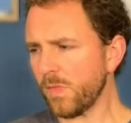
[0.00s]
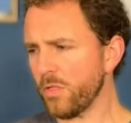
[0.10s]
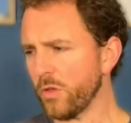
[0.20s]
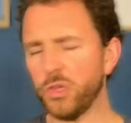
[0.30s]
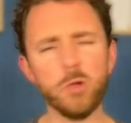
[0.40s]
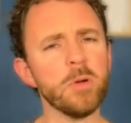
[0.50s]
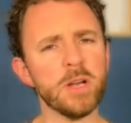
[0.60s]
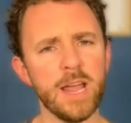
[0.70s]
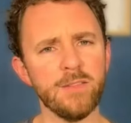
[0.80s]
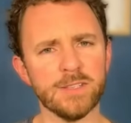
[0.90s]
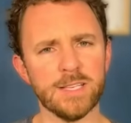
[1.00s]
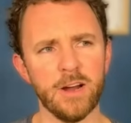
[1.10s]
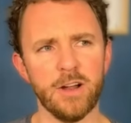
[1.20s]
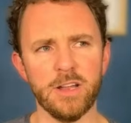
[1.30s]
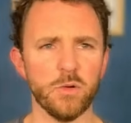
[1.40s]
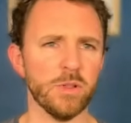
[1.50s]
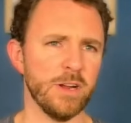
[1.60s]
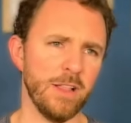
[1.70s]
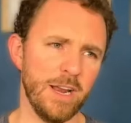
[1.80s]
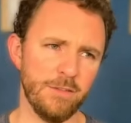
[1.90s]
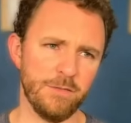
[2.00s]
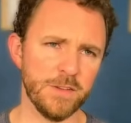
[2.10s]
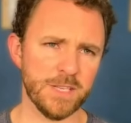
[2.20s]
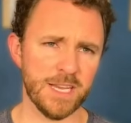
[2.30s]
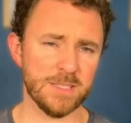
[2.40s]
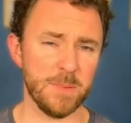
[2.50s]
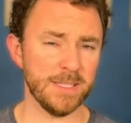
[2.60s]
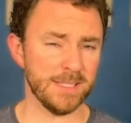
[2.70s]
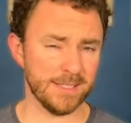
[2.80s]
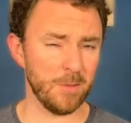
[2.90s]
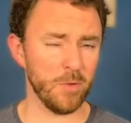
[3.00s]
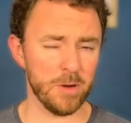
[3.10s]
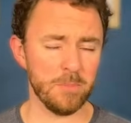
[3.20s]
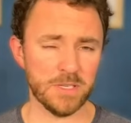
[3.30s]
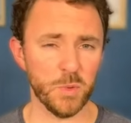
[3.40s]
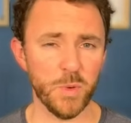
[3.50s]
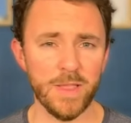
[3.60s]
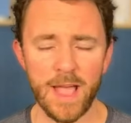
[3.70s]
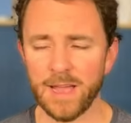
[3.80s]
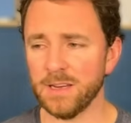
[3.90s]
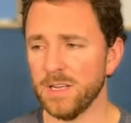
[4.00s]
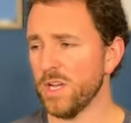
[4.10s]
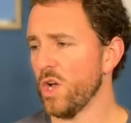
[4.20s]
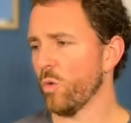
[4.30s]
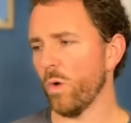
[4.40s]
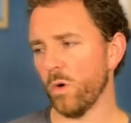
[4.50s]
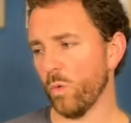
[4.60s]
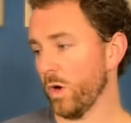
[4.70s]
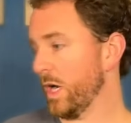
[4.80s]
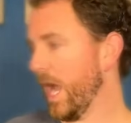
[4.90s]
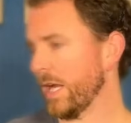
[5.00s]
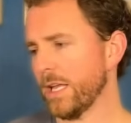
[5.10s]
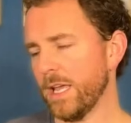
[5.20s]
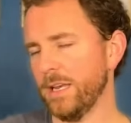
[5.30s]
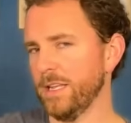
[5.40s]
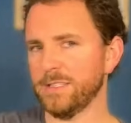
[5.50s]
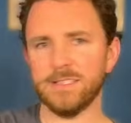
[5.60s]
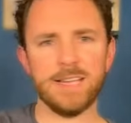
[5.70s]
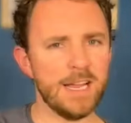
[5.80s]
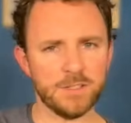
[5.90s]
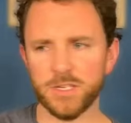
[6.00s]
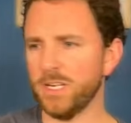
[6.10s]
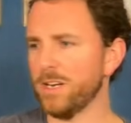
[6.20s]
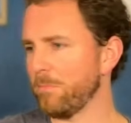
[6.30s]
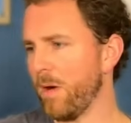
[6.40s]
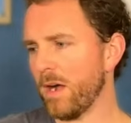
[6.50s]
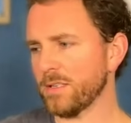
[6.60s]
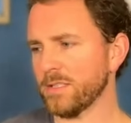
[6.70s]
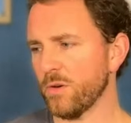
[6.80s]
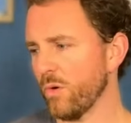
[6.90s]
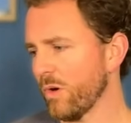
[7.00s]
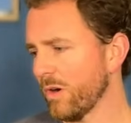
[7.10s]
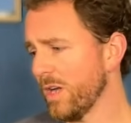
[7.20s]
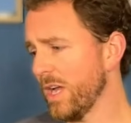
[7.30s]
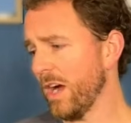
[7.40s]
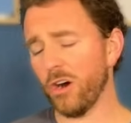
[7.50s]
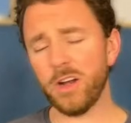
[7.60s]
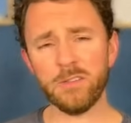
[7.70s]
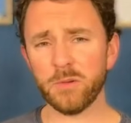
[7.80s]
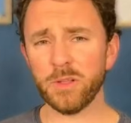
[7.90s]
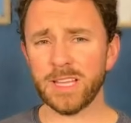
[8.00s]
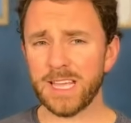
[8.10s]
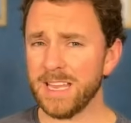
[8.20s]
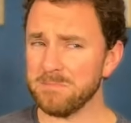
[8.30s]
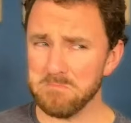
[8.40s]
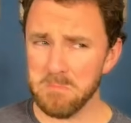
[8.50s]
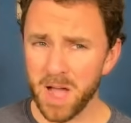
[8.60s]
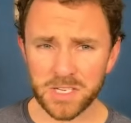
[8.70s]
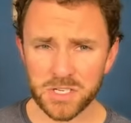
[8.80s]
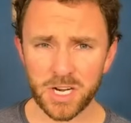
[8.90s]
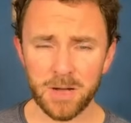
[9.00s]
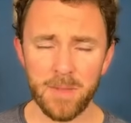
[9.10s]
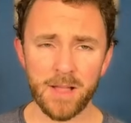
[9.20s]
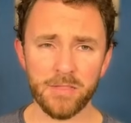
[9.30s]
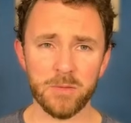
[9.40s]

The Hubert Davis era at North Carolina feels like it's been somewhere in between that, where we're not getting a stat sheet, a box score, aren't even really getting much about the